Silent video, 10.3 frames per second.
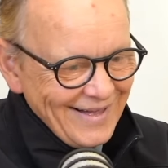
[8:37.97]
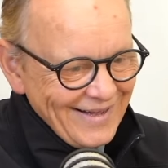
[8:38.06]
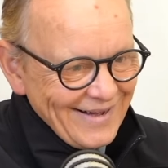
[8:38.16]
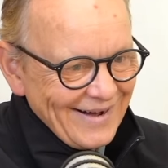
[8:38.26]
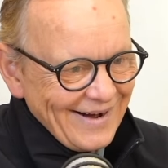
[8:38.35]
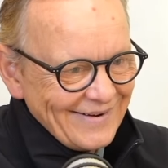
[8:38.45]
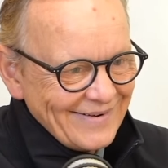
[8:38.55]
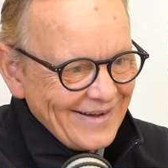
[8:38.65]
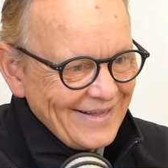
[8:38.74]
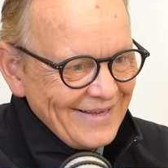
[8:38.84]
All
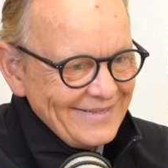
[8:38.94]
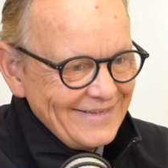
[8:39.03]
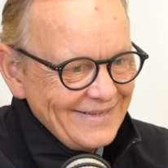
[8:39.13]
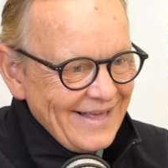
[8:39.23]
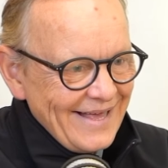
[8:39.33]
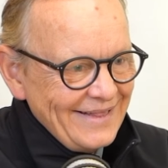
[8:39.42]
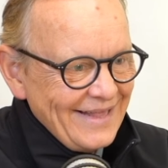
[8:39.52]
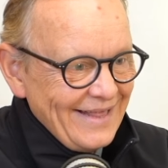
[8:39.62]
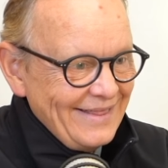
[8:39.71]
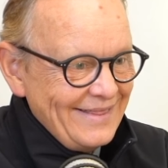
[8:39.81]
right. So
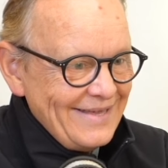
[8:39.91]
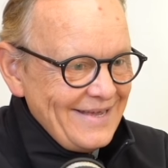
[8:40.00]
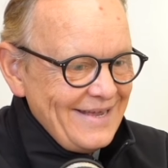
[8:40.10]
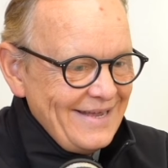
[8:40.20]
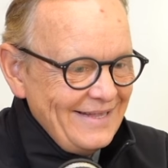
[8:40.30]
then the